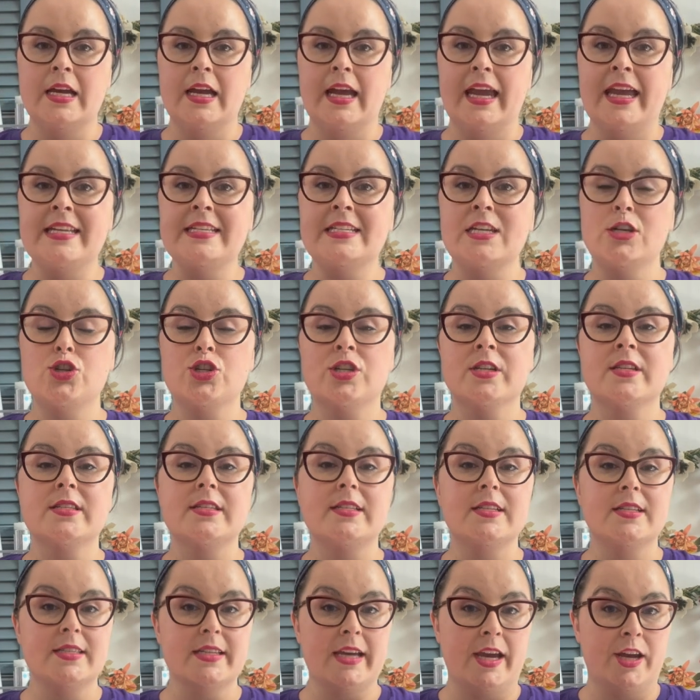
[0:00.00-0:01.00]
indigenous
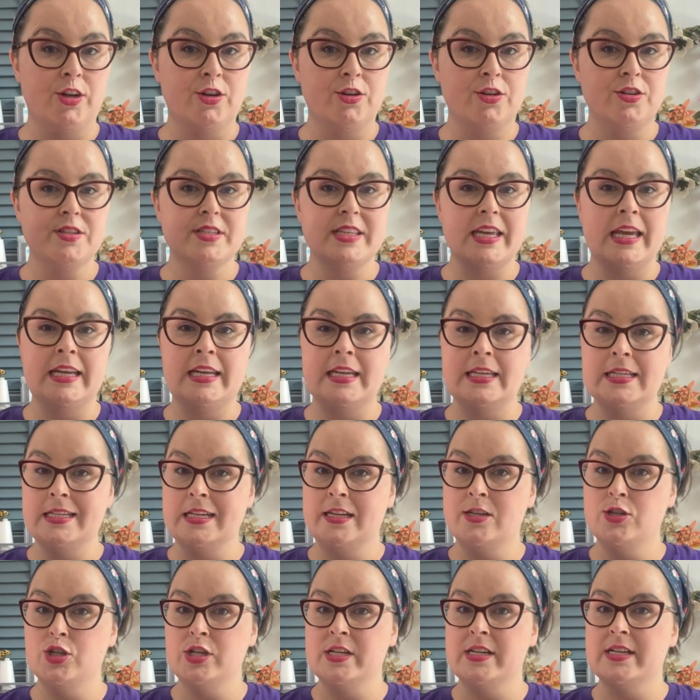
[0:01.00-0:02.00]
designers and
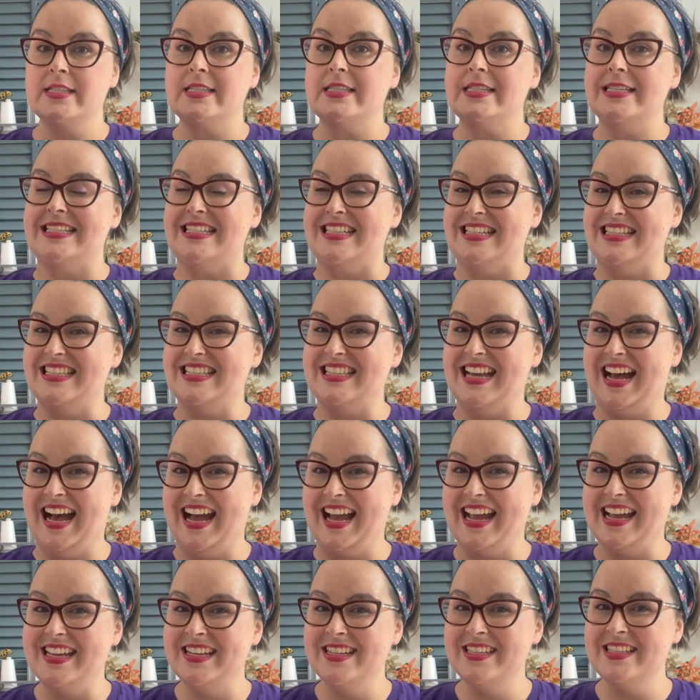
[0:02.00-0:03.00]
indigenous
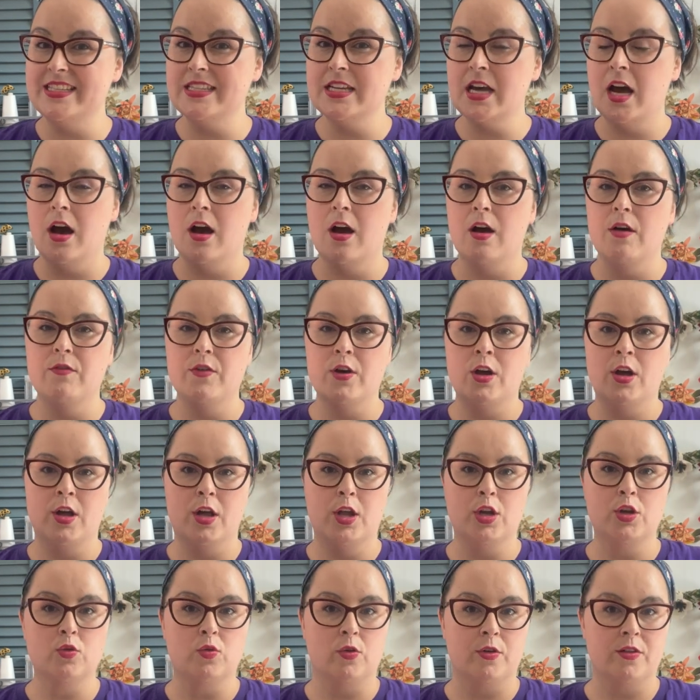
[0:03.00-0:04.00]
designs of
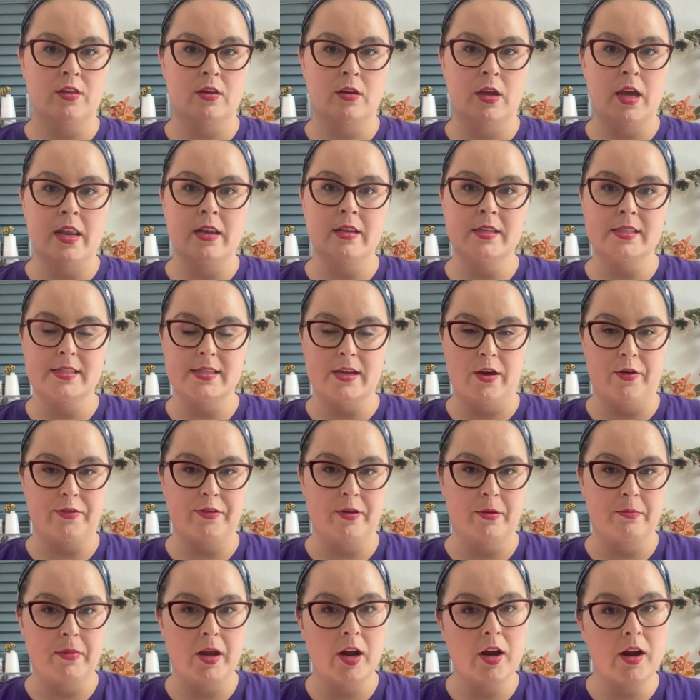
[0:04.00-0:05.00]
uh, North and South
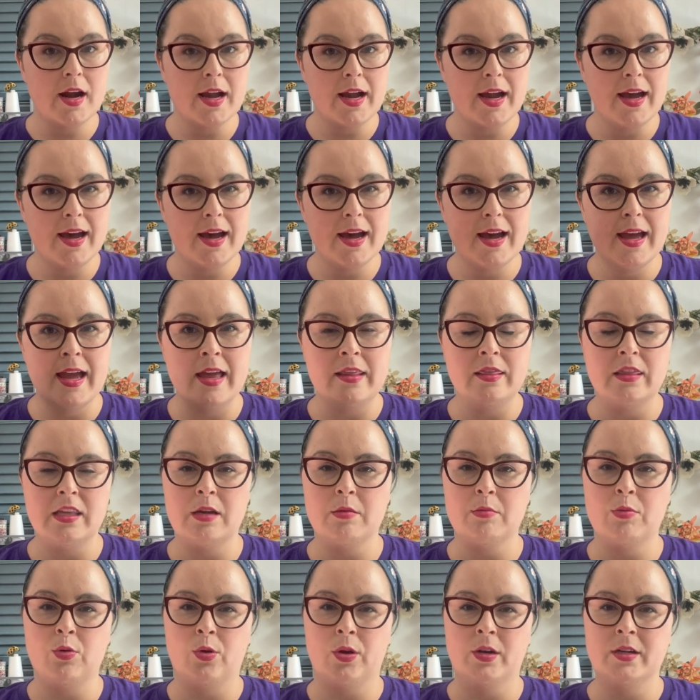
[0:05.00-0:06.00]
America, and the
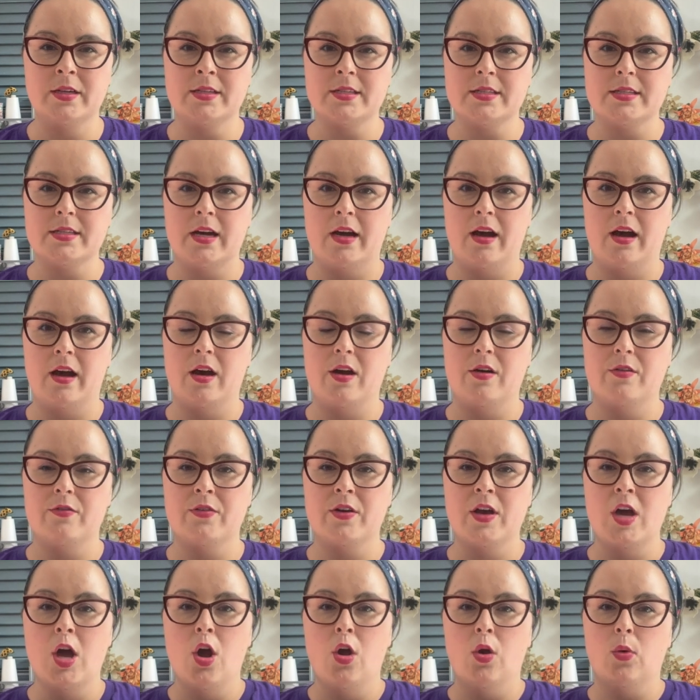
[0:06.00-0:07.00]
importance of
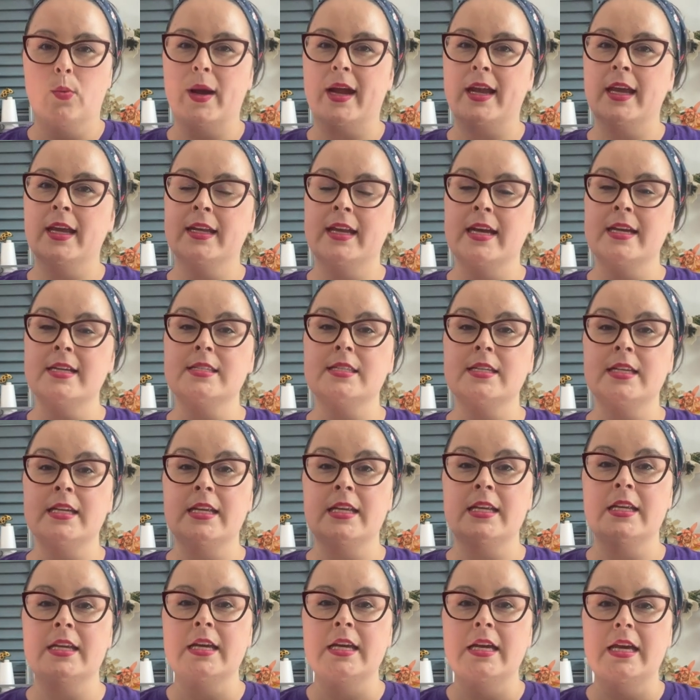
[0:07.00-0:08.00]

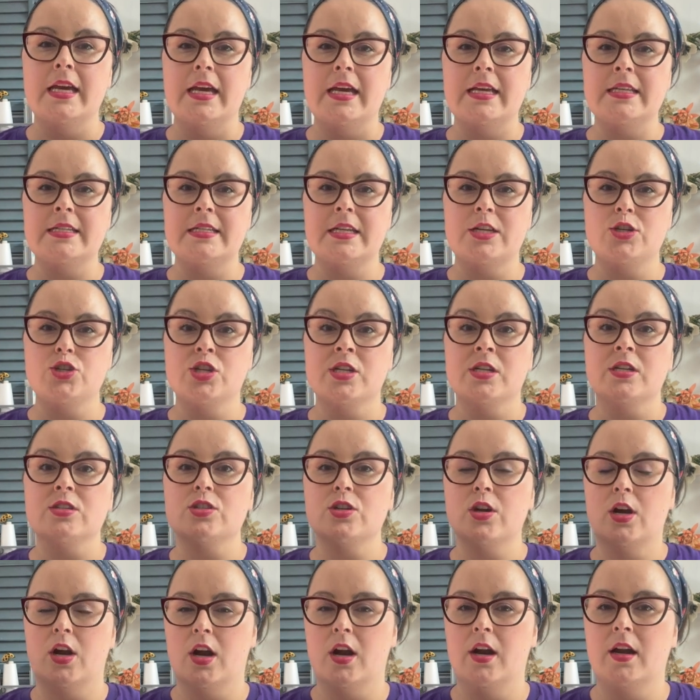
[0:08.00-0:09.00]
recognizing
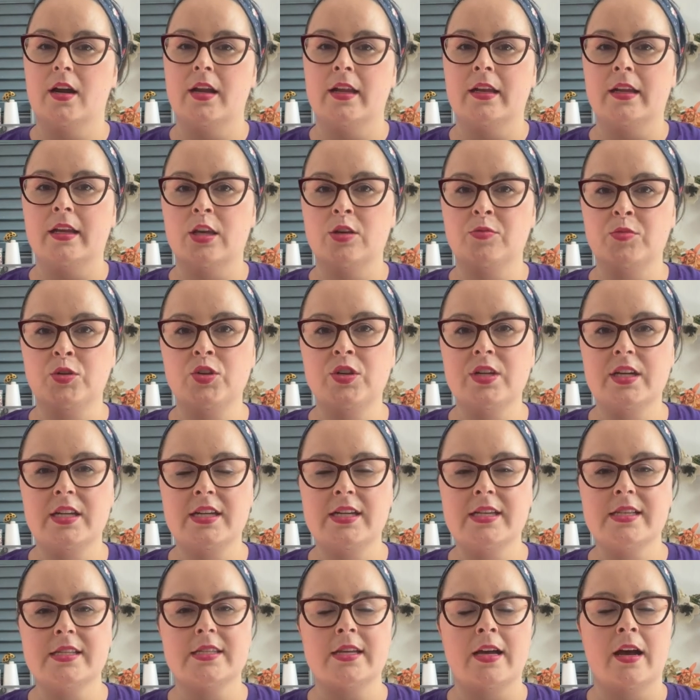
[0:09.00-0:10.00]
indigenous art and
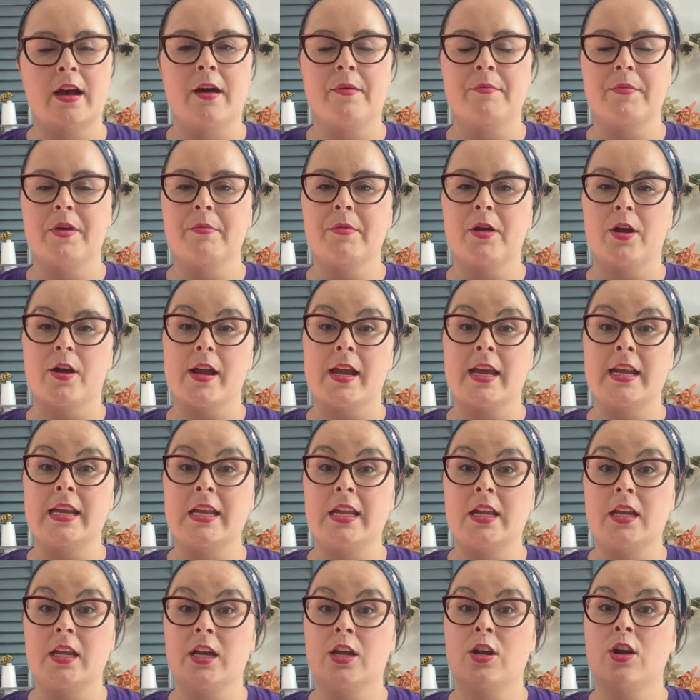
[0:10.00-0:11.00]
communities, um, American
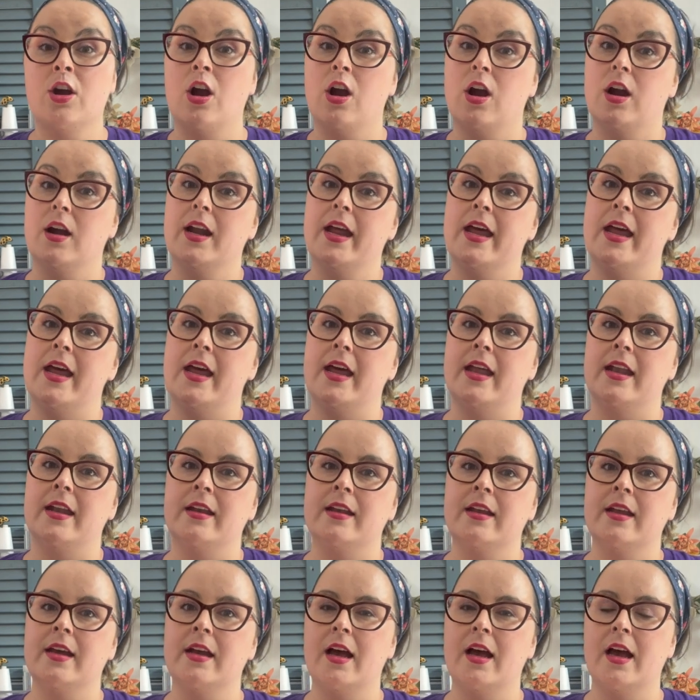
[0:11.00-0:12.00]
Indian art and
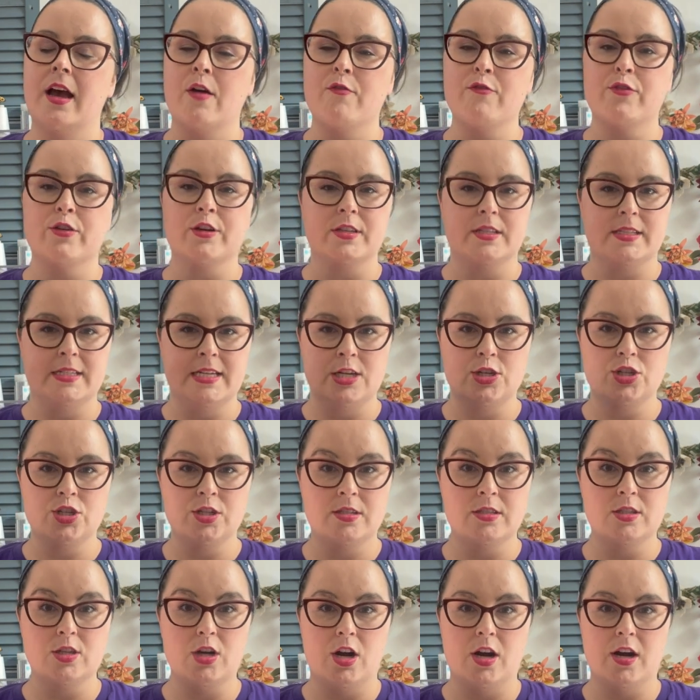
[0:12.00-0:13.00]
First
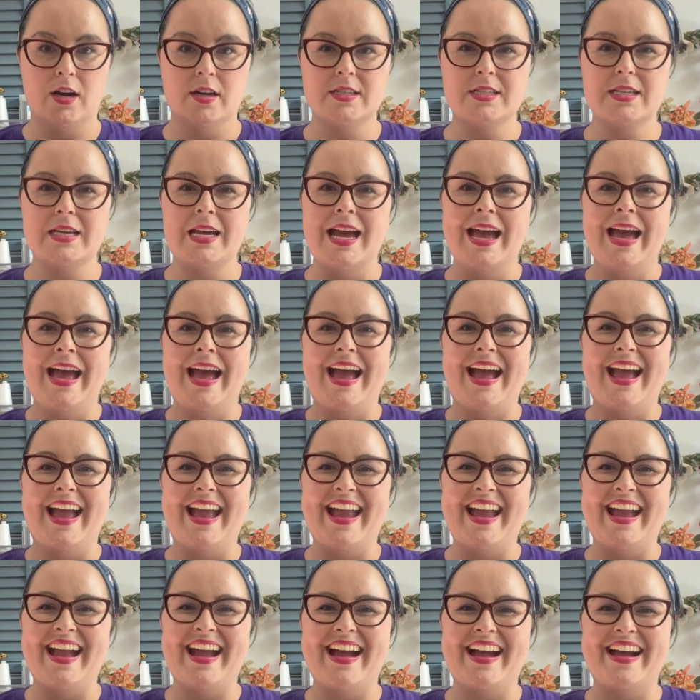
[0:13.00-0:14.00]
Nations art,
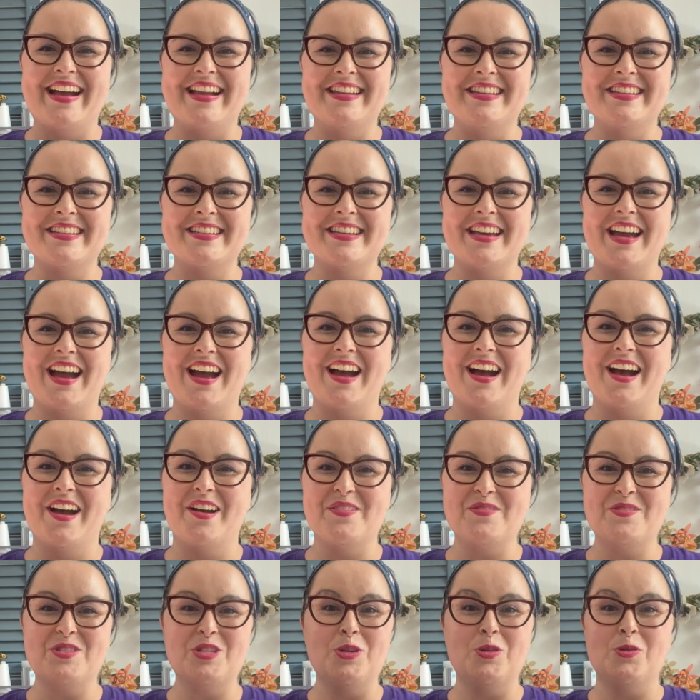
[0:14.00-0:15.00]
and uh,
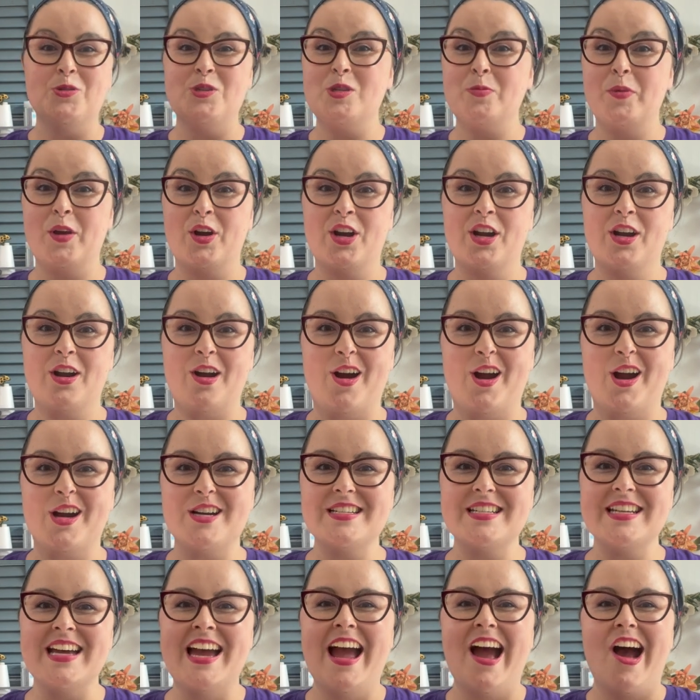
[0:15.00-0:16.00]
to spirit
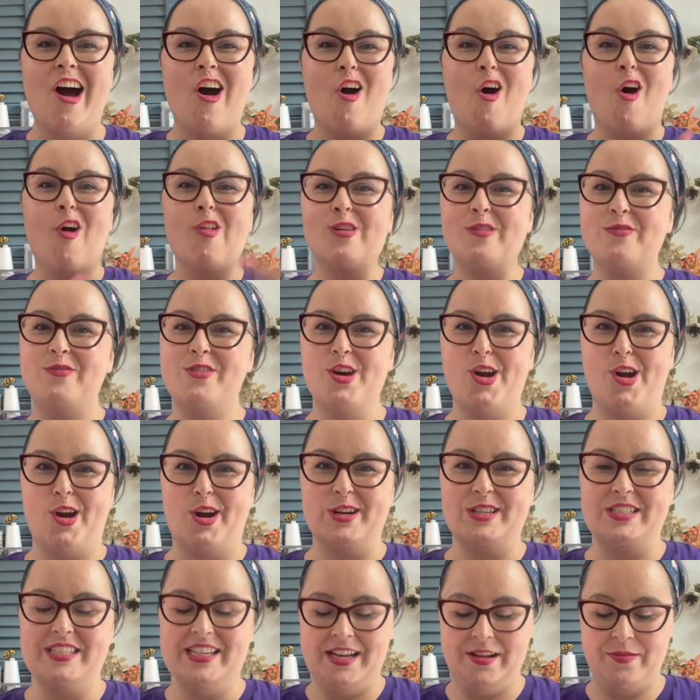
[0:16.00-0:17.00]
art, all of the
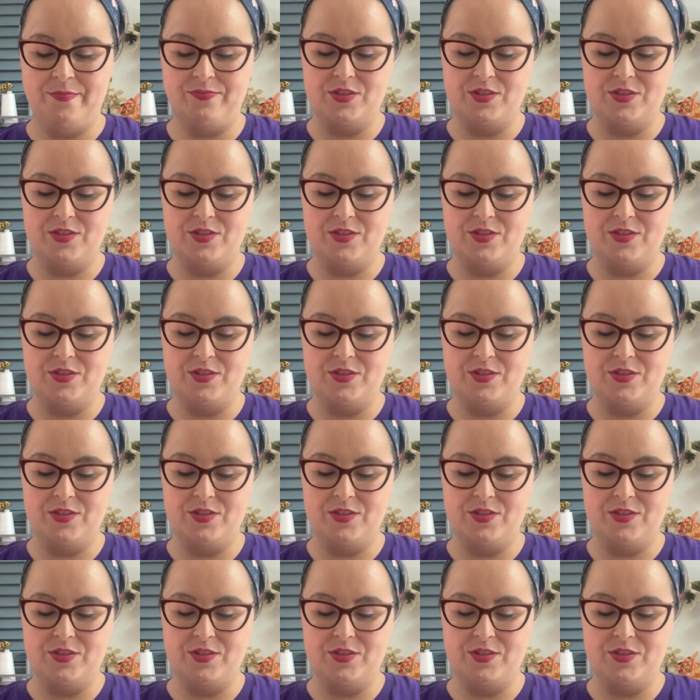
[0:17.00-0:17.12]
art.